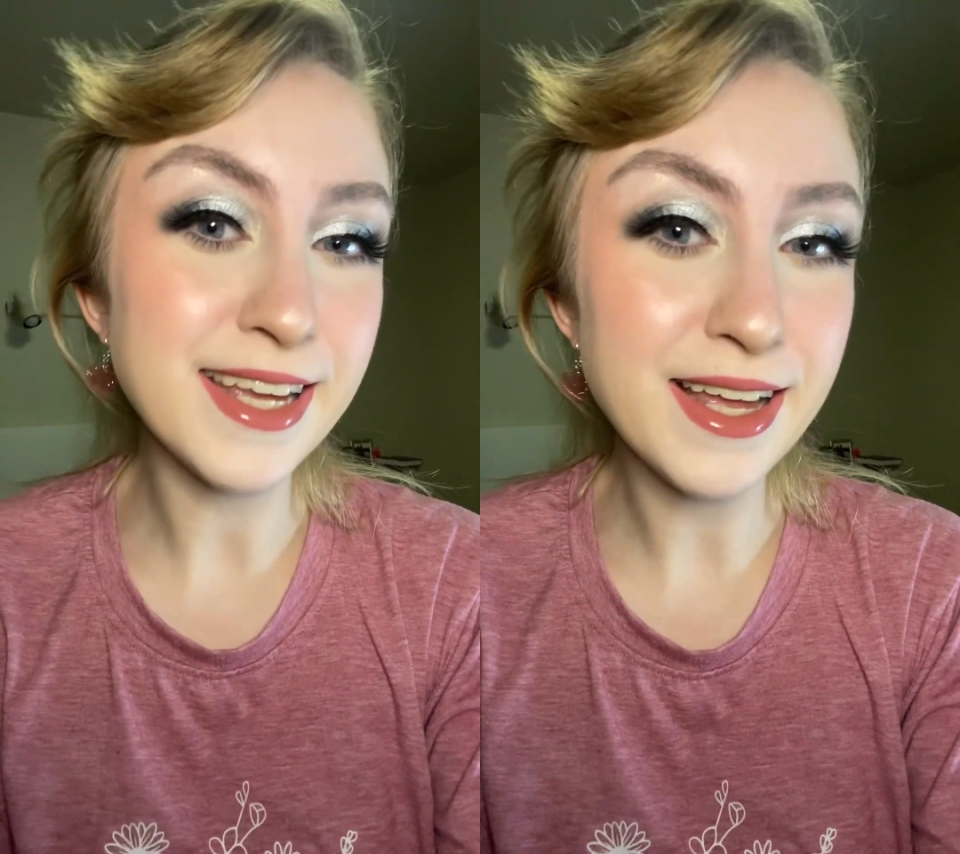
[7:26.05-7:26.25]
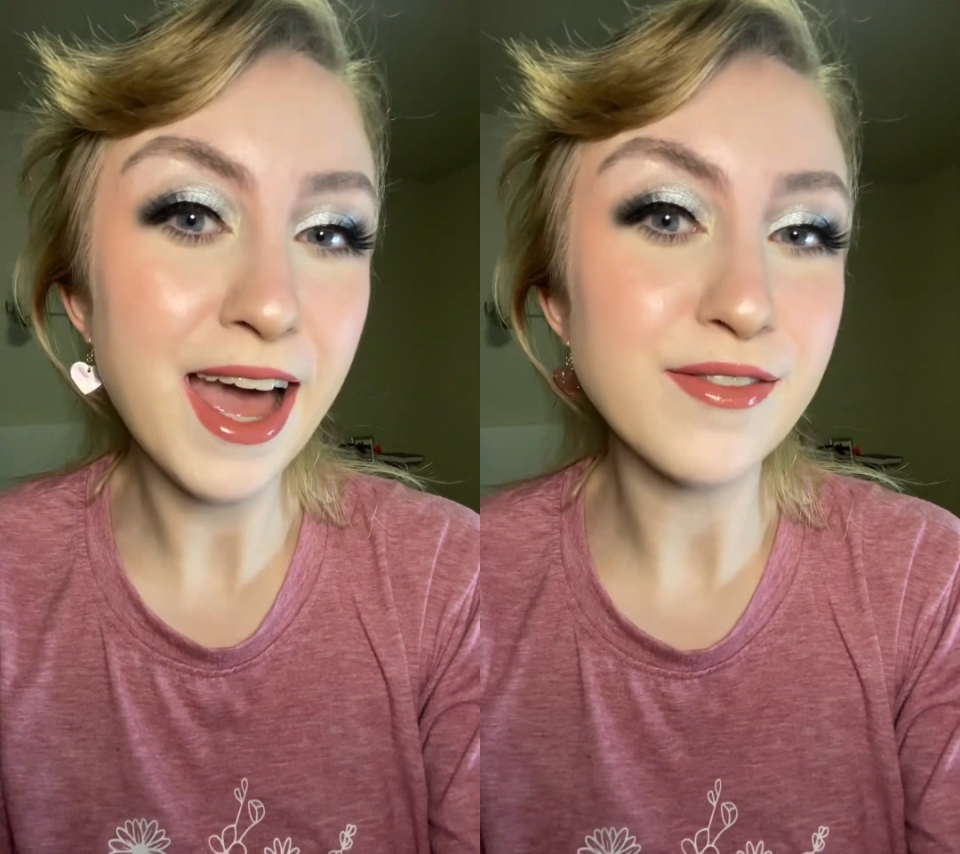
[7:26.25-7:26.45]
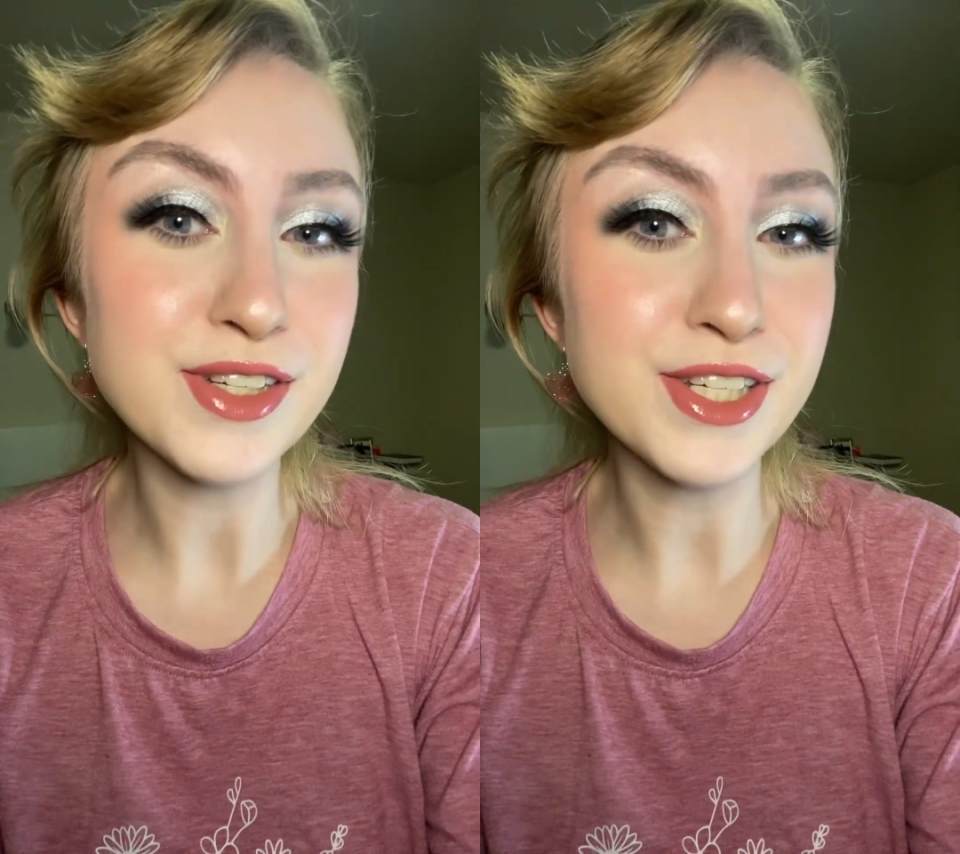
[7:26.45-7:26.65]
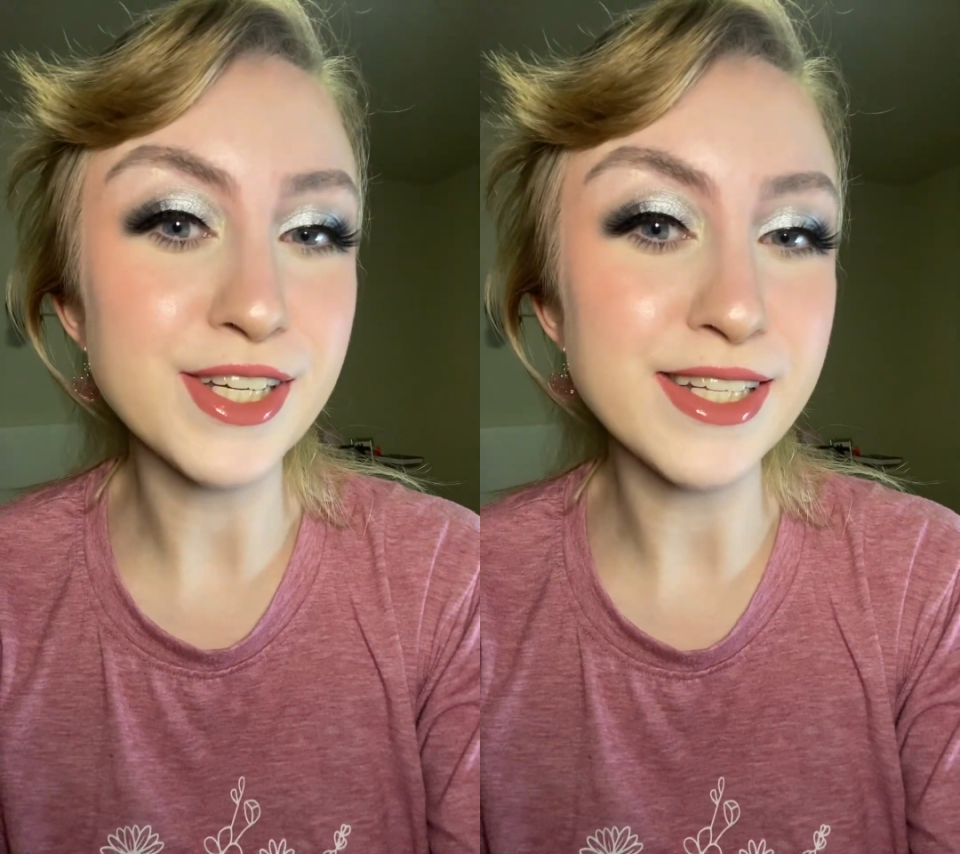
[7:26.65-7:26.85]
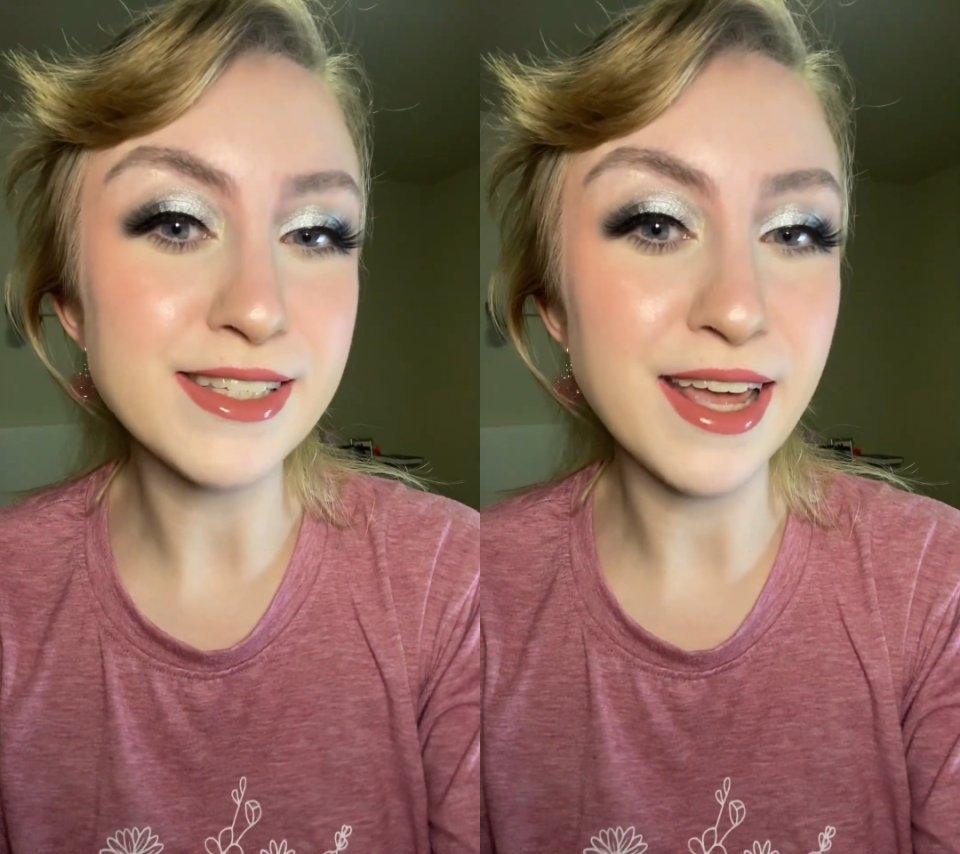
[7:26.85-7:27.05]
Have a
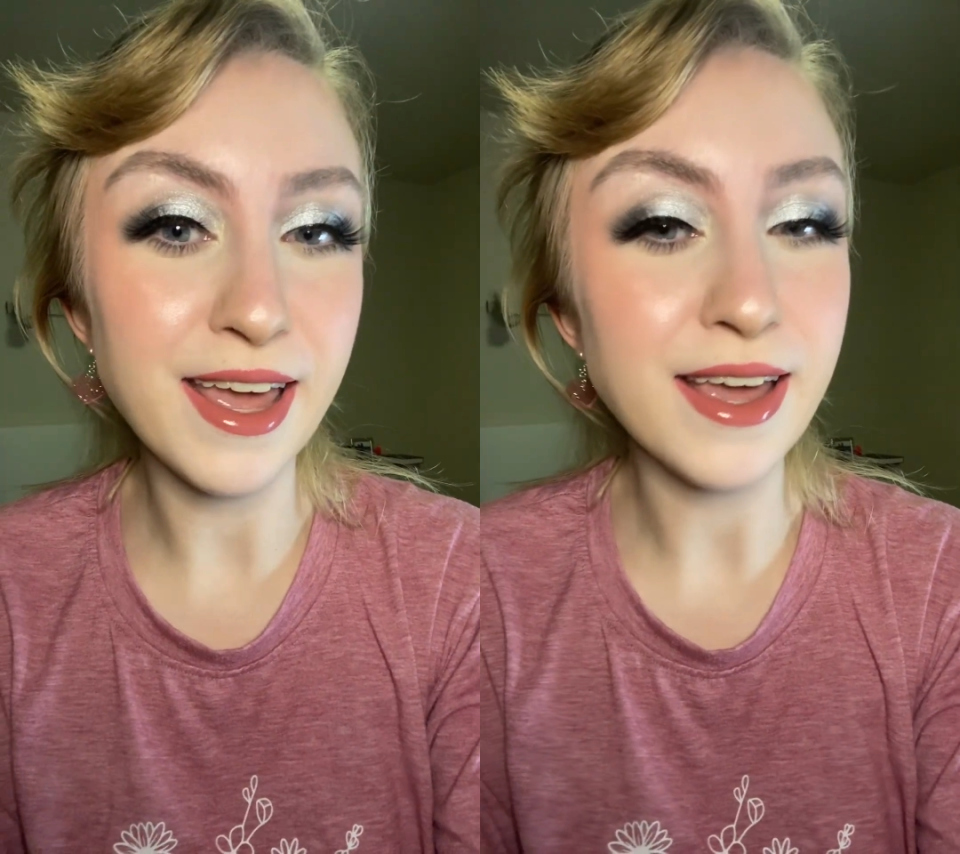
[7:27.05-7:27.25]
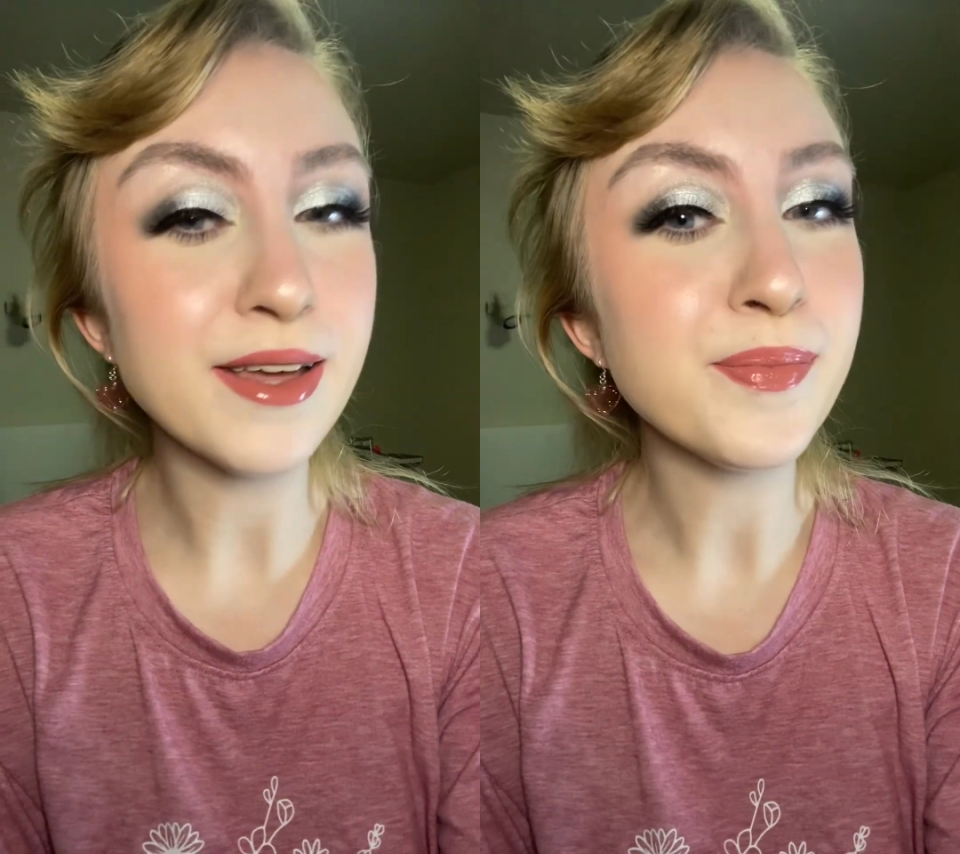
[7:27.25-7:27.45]
good day.